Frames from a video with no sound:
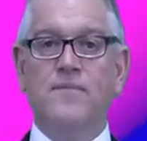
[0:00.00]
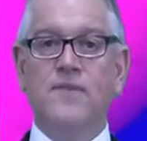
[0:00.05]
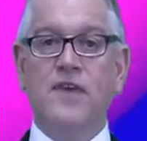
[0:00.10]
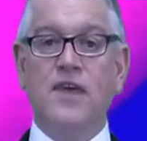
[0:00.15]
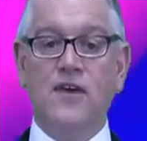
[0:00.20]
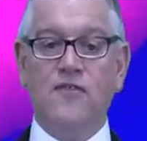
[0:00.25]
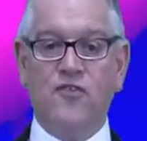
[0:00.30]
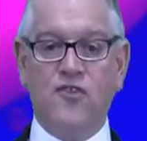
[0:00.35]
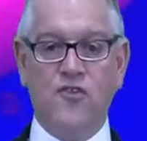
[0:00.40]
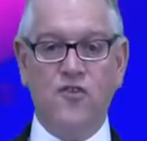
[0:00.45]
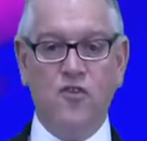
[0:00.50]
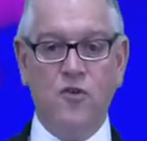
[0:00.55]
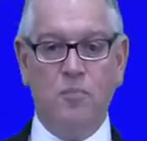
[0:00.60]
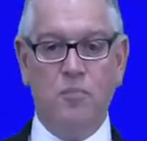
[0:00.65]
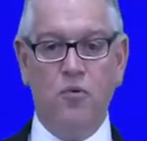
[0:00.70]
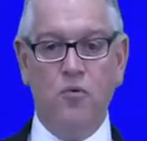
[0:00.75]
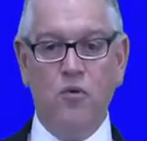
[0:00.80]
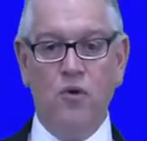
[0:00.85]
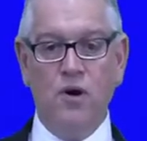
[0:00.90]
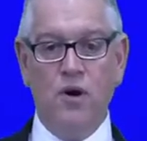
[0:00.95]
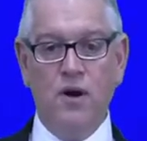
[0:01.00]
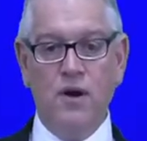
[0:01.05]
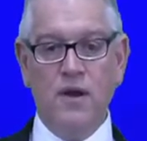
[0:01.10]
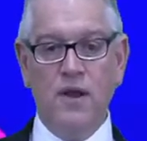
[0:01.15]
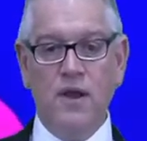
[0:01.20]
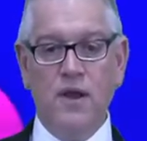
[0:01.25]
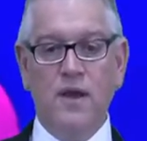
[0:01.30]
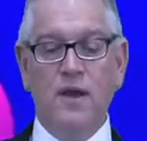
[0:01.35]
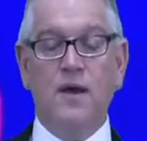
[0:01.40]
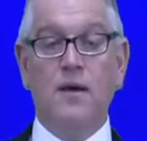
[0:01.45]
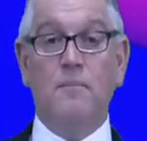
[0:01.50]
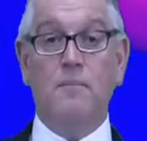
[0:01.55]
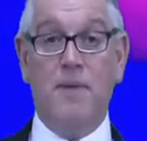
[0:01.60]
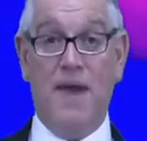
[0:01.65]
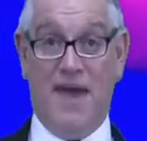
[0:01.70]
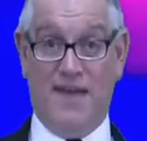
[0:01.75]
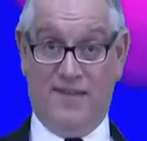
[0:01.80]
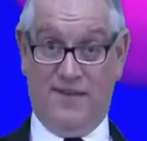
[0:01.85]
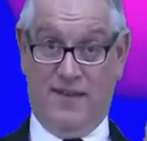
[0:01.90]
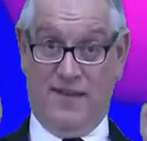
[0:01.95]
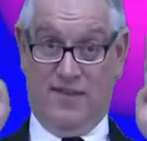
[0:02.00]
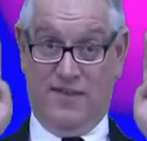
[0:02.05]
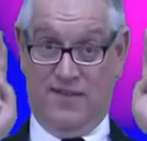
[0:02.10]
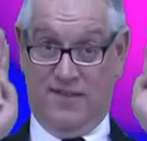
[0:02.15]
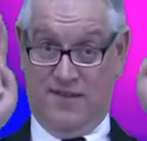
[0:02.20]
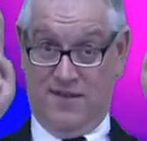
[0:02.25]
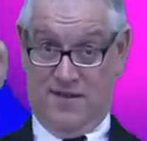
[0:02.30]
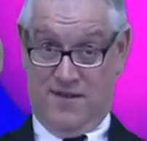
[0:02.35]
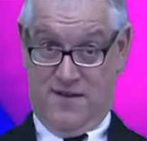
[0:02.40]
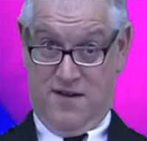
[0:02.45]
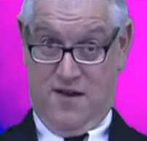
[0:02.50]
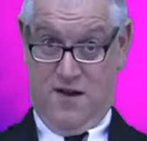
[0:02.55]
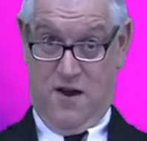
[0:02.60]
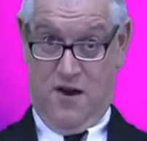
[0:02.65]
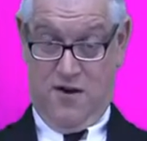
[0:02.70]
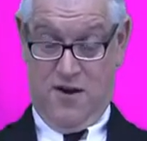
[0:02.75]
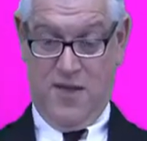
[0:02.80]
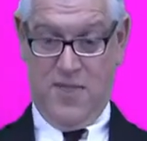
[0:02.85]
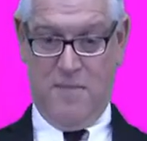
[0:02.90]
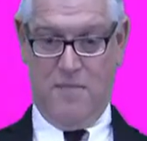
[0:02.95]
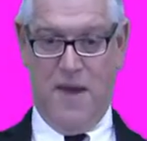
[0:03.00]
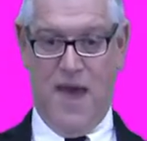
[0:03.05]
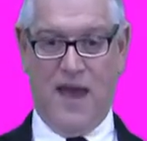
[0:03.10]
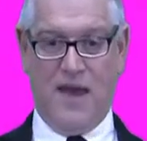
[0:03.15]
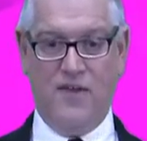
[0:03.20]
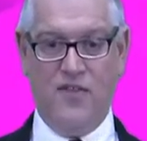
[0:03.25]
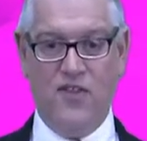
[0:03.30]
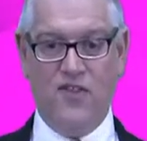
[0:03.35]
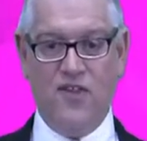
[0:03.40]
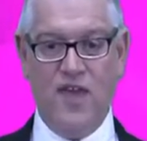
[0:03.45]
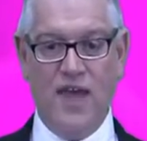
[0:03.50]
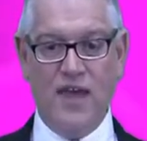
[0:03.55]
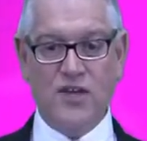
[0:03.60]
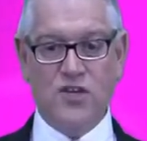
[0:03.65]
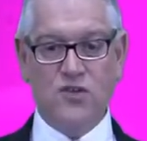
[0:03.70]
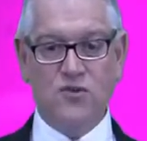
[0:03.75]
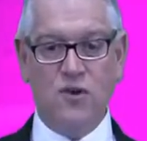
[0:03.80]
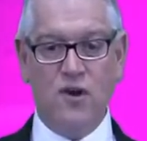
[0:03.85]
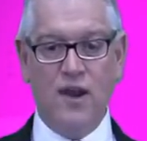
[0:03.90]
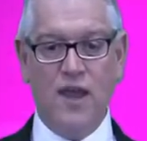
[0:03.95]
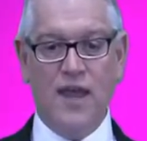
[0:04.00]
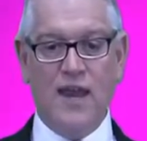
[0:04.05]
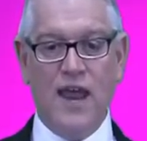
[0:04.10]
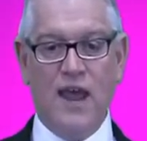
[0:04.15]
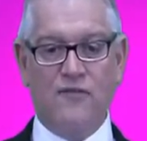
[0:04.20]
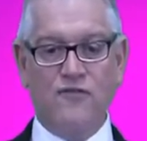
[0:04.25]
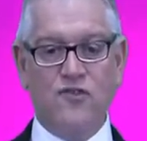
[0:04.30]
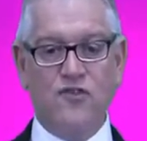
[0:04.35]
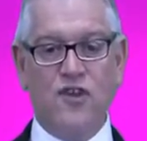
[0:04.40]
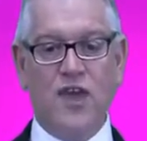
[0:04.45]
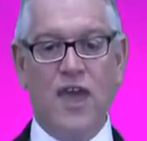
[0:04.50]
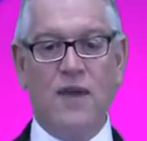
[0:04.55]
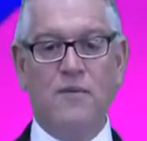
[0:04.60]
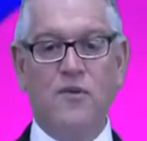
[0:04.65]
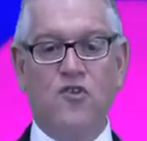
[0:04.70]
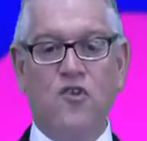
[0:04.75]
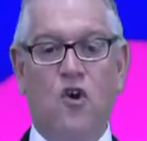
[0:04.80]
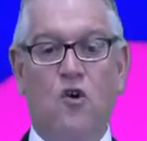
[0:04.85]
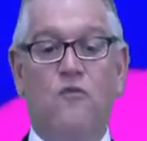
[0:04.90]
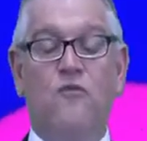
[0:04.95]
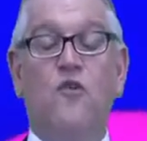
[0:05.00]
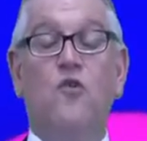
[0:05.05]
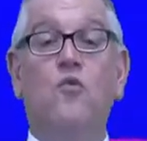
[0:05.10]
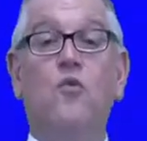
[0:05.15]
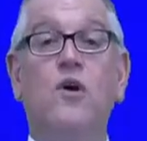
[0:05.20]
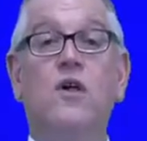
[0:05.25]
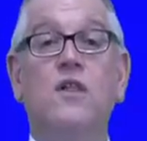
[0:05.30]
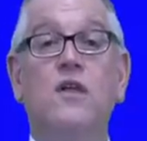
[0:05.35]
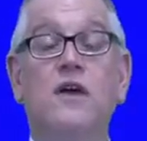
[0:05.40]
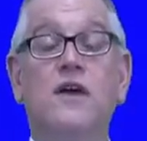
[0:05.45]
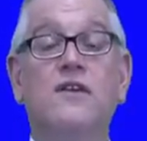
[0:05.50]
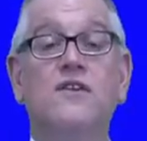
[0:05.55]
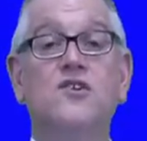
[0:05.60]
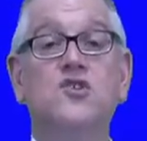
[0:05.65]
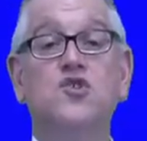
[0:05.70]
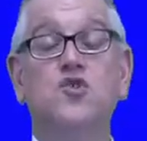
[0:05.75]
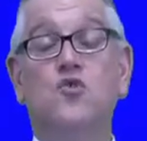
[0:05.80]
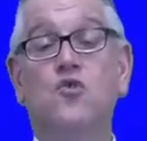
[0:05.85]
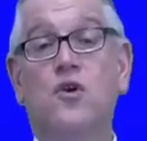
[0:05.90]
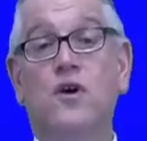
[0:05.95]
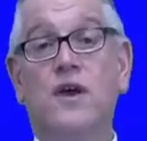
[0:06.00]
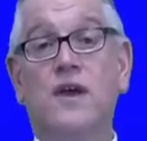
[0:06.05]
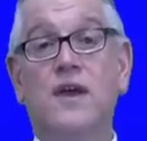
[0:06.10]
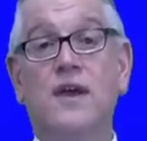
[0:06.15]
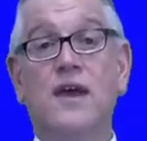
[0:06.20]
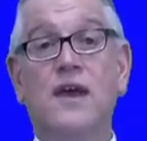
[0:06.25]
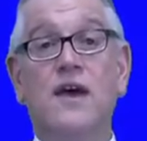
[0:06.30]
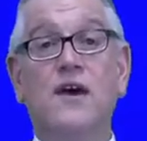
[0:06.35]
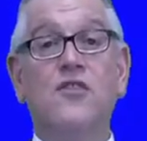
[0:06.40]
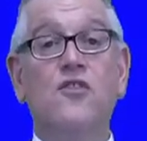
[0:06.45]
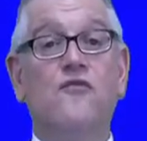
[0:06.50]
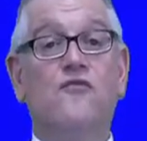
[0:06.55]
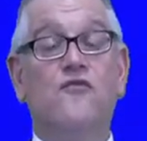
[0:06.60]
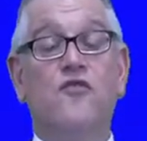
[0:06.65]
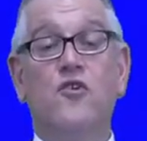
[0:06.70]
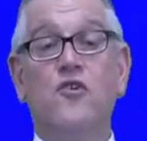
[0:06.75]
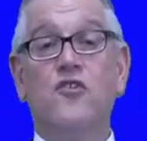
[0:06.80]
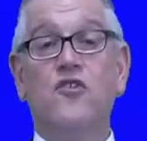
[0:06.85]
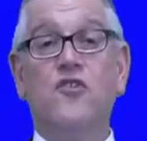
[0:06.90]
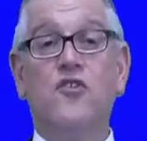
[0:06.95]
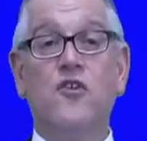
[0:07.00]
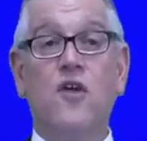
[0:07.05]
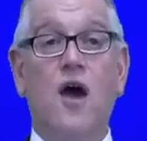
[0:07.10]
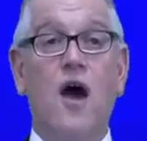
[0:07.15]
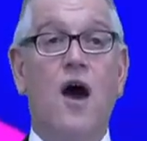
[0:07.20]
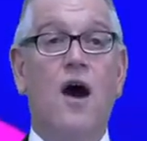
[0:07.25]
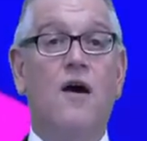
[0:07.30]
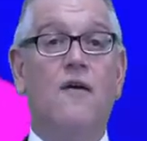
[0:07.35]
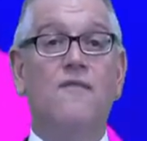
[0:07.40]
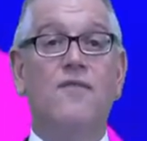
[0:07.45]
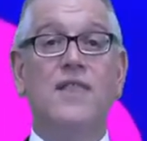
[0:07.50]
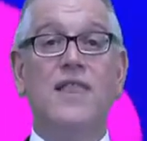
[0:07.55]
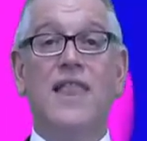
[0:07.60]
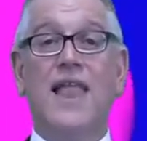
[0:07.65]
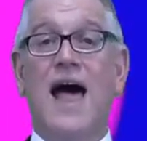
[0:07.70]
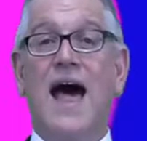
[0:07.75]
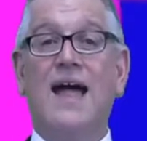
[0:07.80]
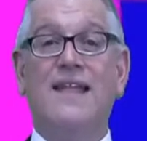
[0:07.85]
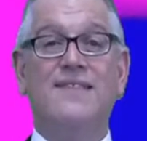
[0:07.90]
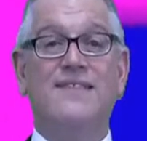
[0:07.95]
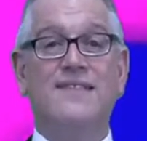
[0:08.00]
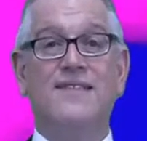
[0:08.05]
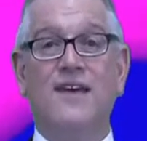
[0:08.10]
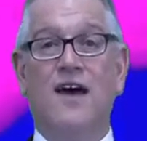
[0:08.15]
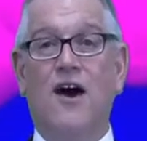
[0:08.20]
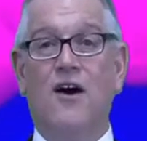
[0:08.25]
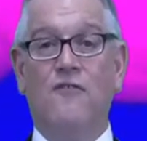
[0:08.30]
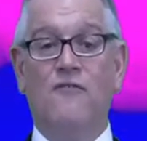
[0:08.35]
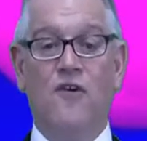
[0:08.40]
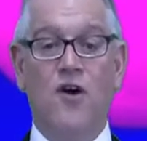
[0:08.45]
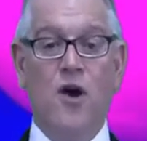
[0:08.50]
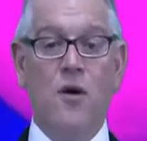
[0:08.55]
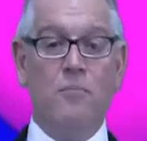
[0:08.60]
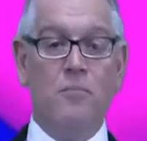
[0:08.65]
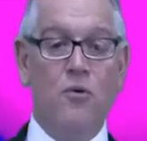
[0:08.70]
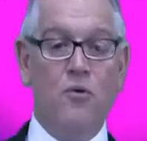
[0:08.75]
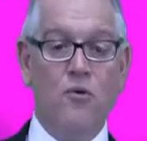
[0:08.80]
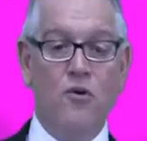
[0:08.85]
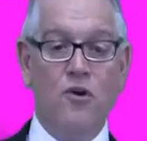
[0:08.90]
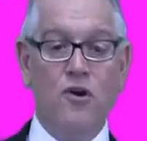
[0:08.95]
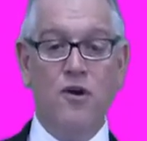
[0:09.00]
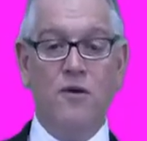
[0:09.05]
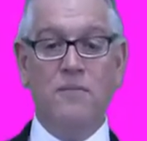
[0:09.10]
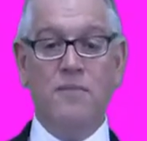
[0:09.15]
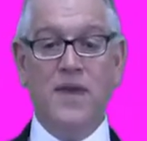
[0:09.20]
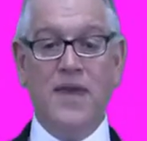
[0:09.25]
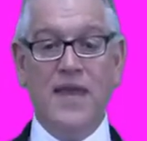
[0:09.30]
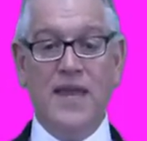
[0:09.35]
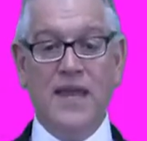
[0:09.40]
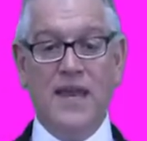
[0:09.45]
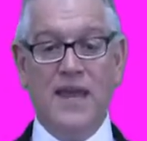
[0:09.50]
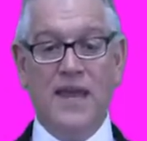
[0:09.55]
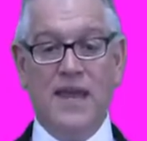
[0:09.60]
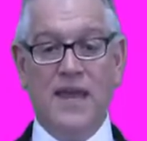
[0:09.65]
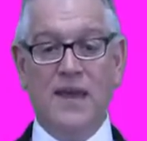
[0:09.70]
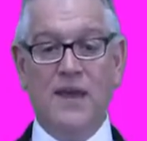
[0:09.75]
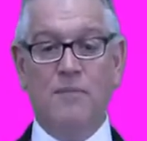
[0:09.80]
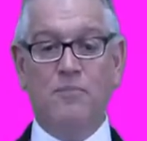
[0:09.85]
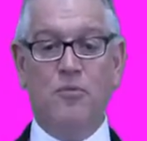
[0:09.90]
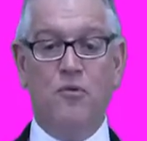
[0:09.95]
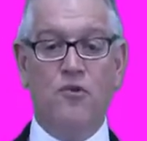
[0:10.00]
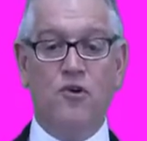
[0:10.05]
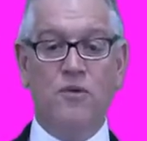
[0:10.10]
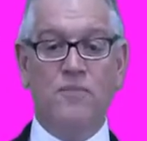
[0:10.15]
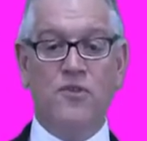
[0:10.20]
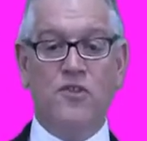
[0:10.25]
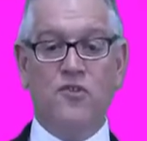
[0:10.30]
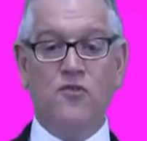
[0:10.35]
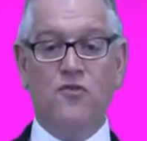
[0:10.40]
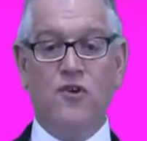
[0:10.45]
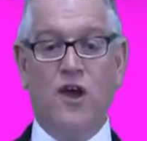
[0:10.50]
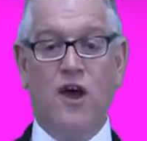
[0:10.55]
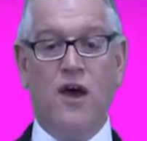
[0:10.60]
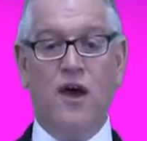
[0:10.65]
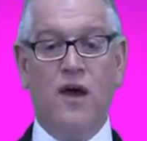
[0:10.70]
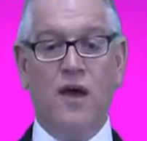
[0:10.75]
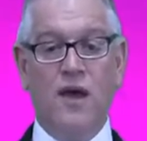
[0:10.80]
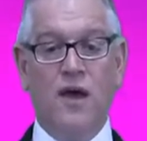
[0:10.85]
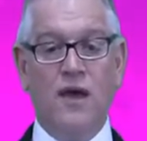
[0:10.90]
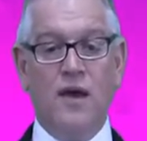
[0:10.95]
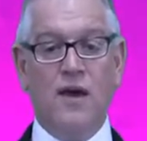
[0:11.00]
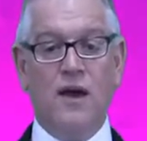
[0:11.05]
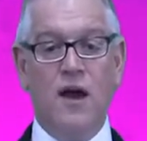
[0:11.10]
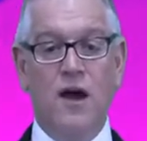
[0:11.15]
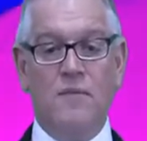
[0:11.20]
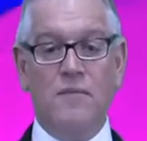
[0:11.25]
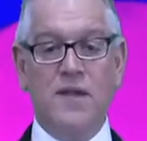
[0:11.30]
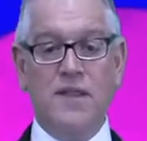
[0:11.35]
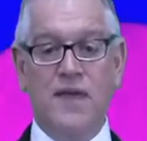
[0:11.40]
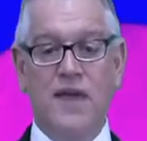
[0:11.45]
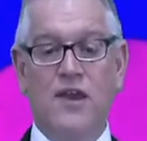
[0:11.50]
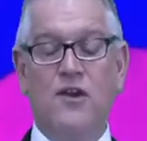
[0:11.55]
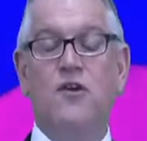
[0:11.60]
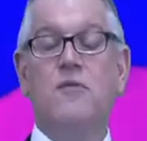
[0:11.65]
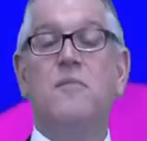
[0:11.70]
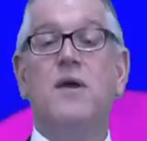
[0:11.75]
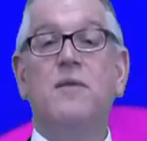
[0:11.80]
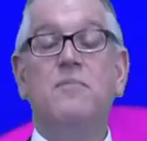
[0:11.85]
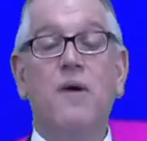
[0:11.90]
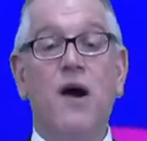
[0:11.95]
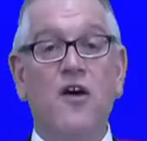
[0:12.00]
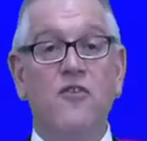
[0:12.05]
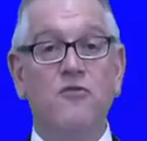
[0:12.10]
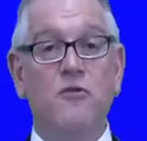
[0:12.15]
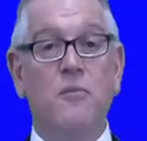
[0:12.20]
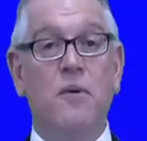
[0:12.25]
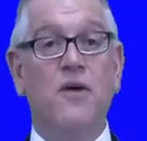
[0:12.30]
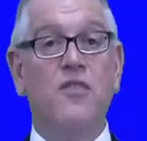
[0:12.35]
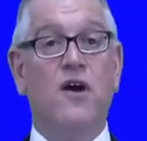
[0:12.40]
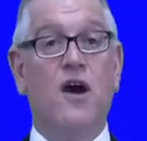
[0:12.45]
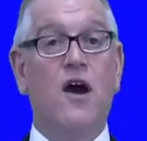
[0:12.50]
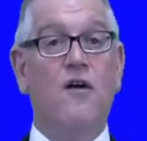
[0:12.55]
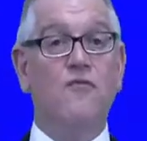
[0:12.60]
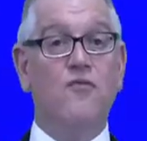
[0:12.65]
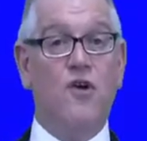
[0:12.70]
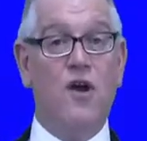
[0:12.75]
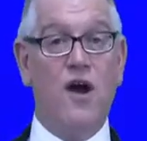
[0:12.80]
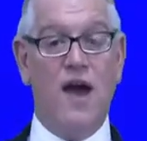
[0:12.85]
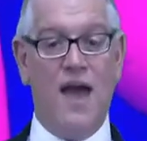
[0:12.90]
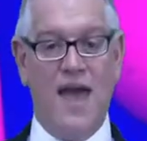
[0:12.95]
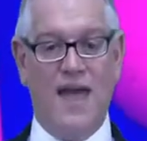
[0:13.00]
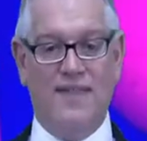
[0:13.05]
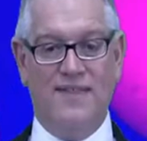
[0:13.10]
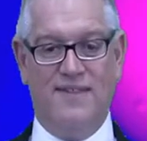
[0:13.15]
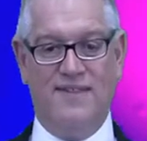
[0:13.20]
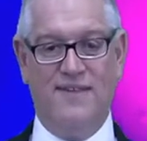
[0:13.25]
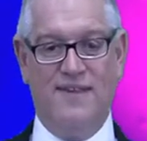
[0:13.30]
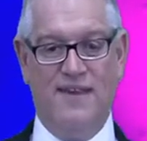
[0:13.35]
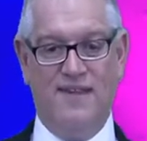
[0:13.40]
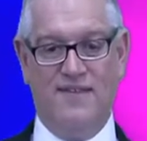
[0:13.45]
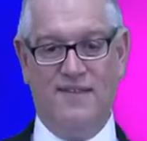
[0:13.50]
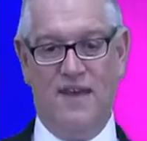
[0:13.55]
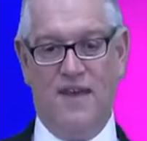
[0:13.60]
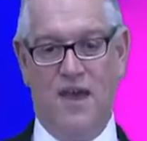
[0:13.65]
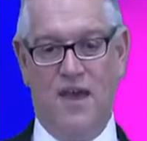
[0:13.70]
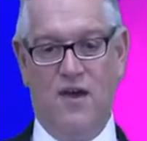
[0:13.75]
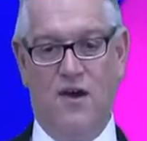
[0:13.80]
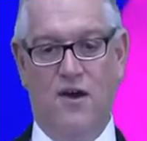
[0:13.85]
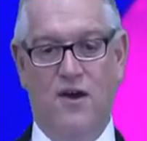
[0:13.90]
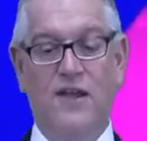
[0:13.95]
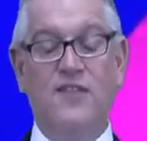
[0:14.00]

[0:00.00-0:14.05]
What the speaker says: gifts to the poor, baskets are in the back of the sanctuary, and after the game is over, we'll enjoy the first of lots of Purim eating, Purim Suda, coming later and made possible by the Chavurah and CSAIR.